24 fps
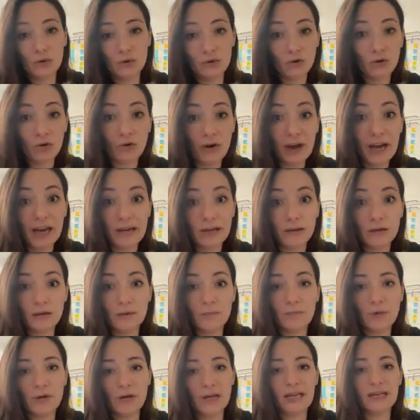great,
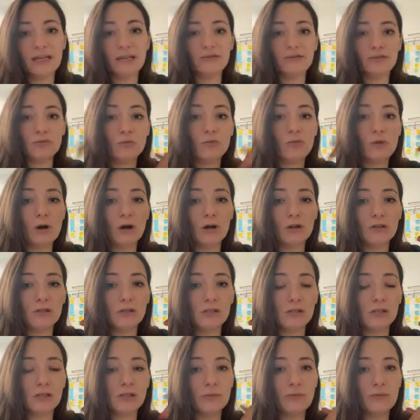but like, if you
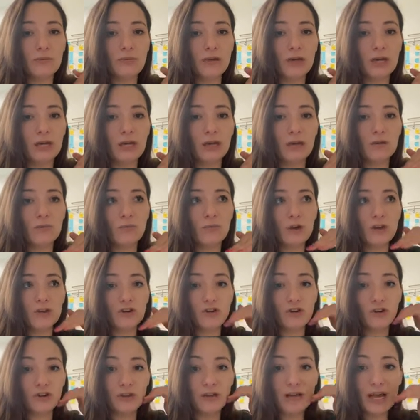want something where
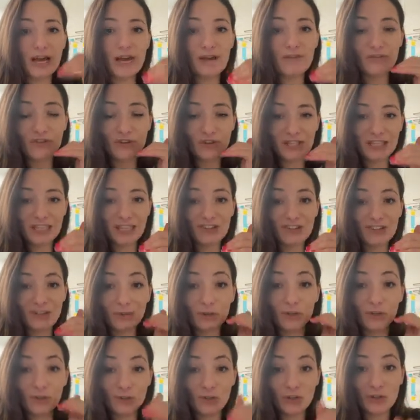you're gonna have your attention, I'm
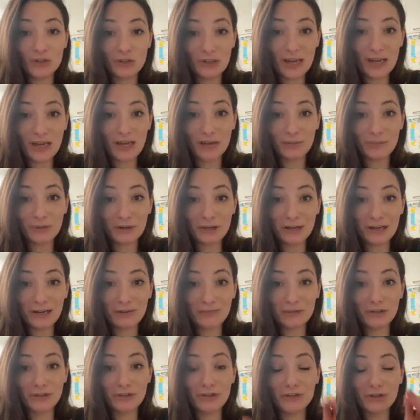gonna know your name, okay?
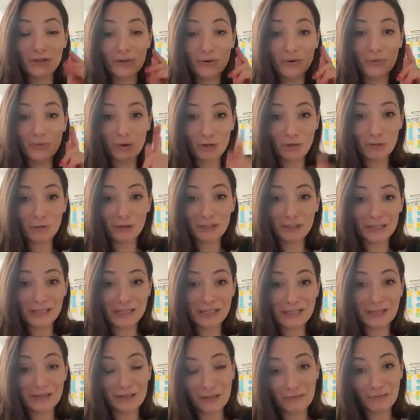I'm gonna know what your podcast
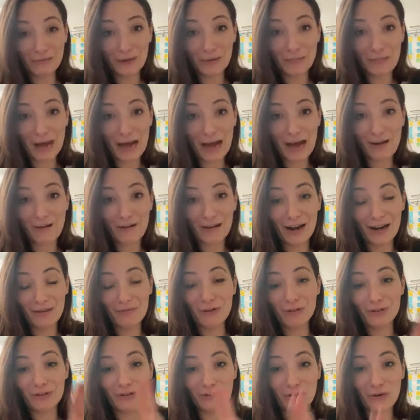is gonna be about, and I'm
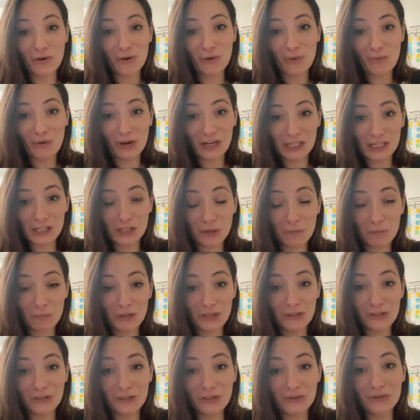gonna know what is
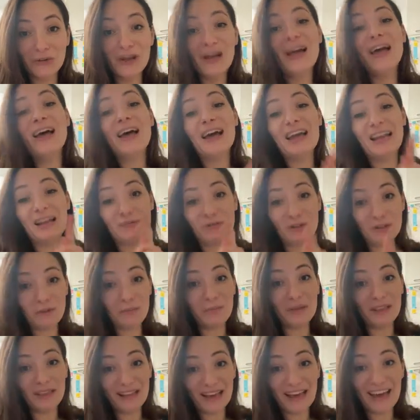stopping you, and I'm gonna
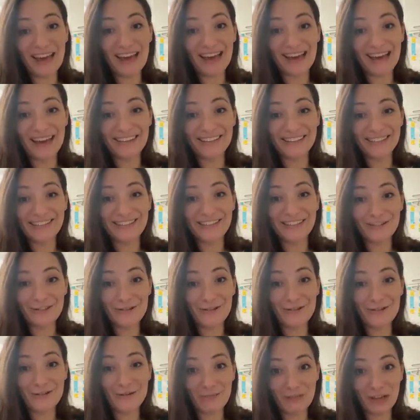be there
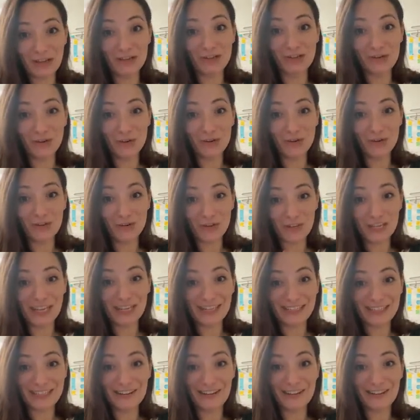to make sure you get
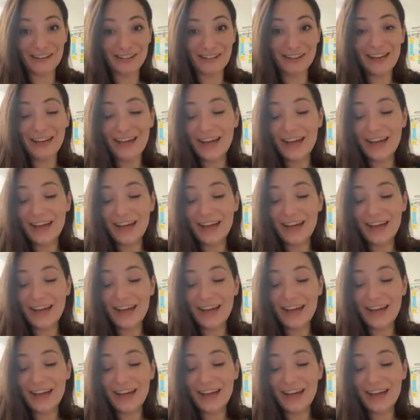it done.